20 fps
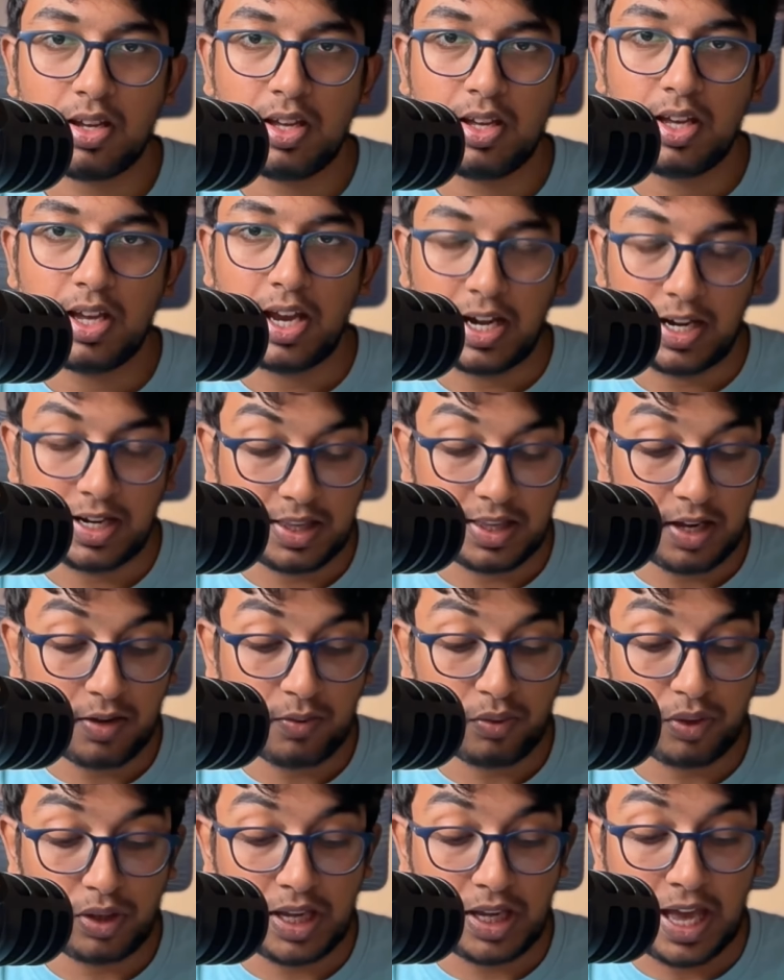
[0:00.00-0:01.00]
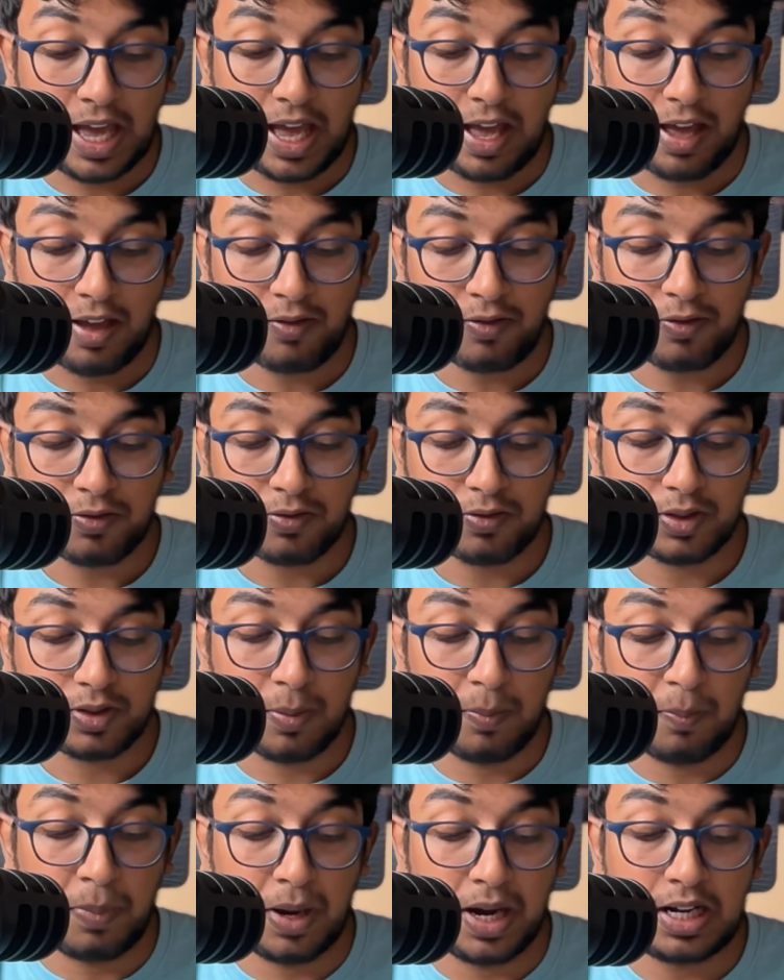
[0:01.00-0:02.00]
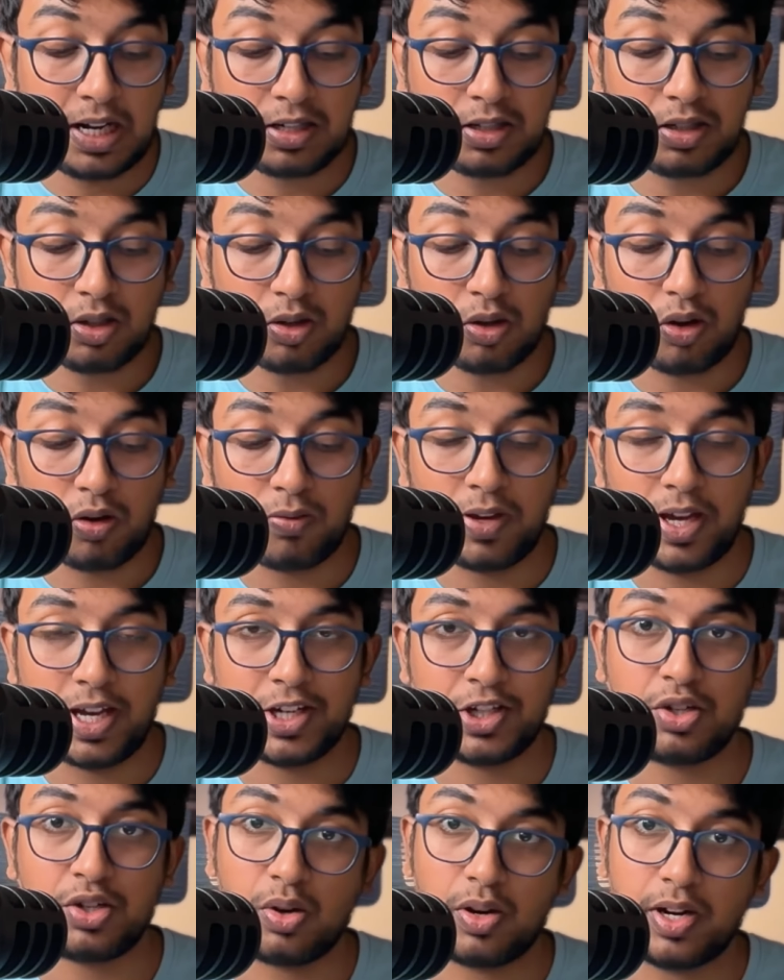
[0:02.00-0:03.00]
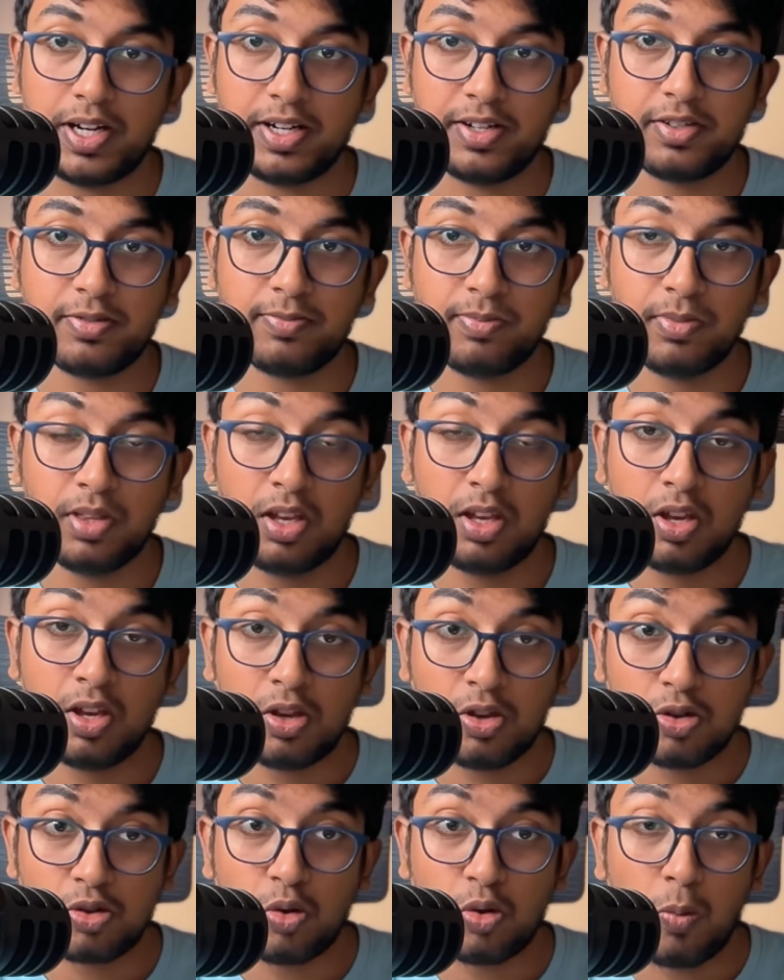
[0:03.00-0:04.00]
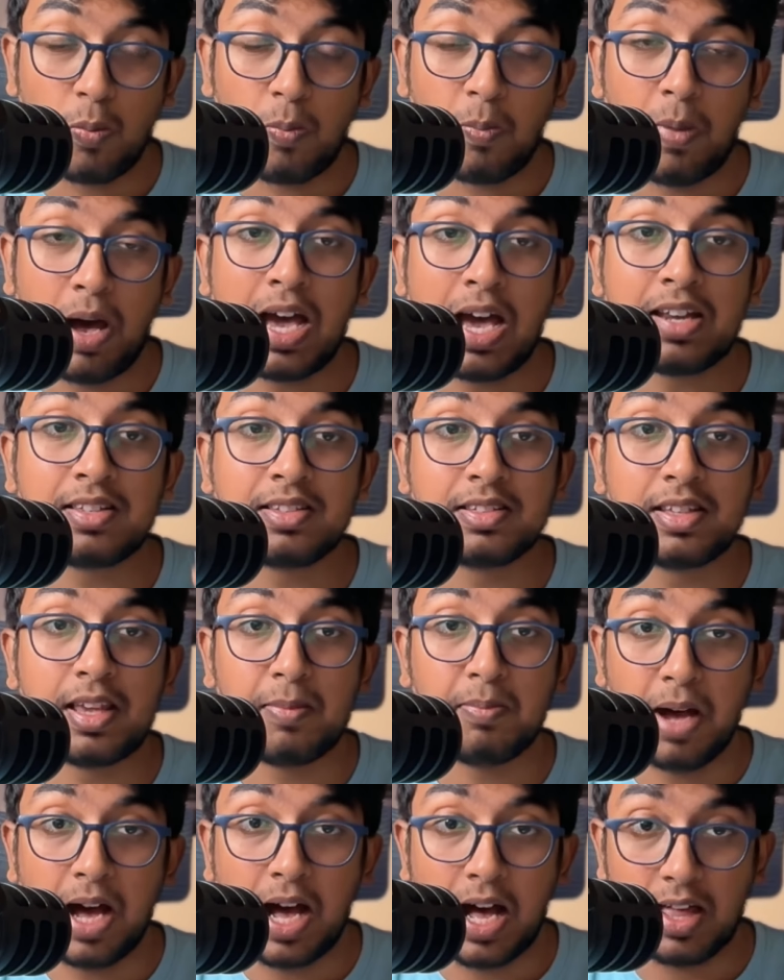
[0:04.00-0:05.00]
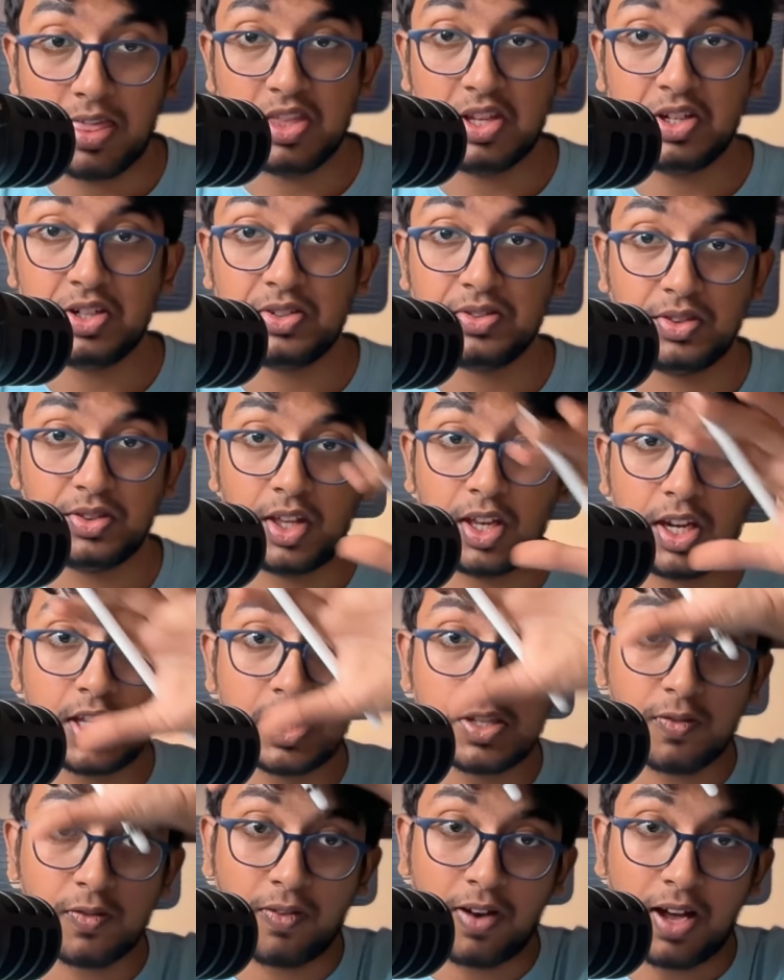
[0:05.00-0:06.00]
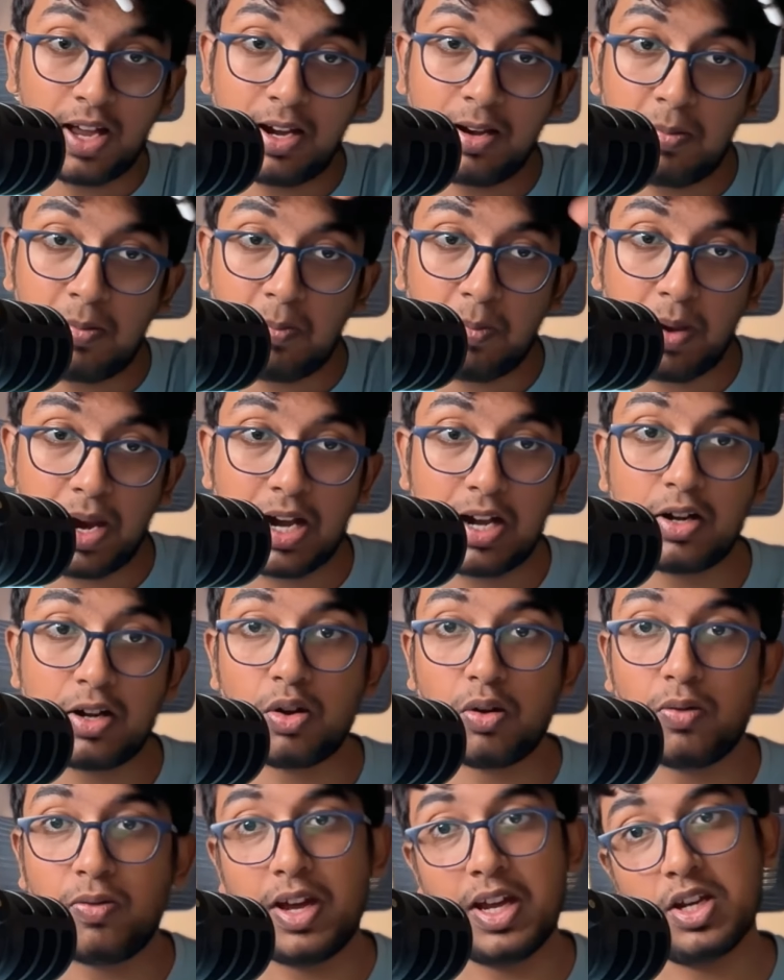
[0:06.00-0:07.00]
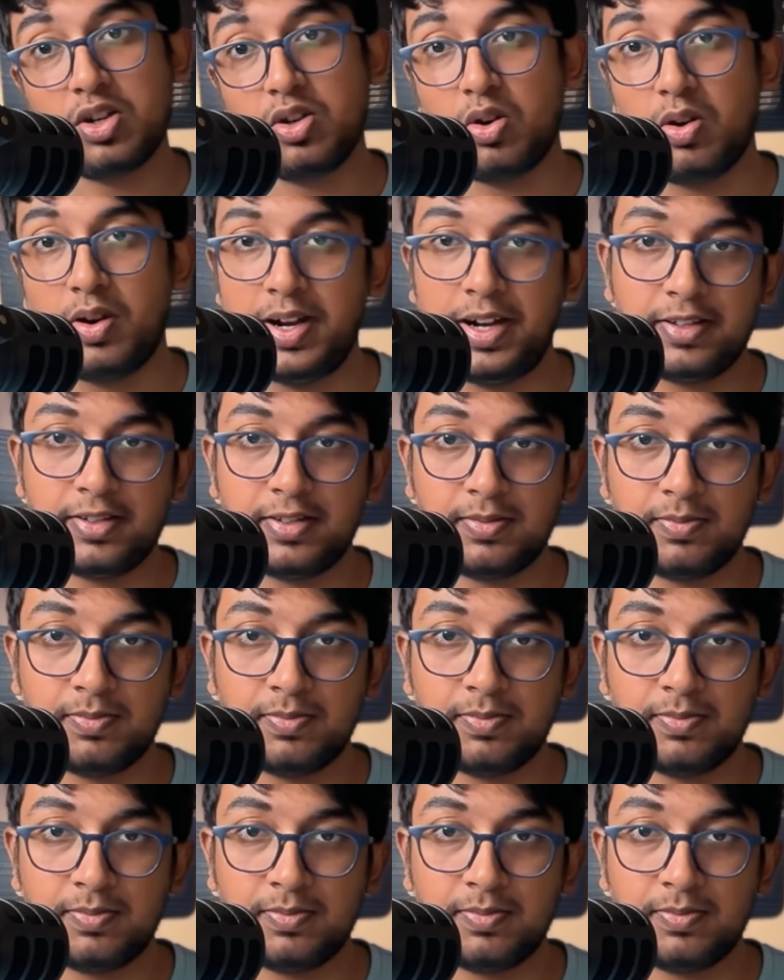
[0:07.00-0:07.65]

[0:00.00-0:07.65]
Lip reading: And then we have the belt of asteroids. So Mars ke baad there is one belt of asteroids.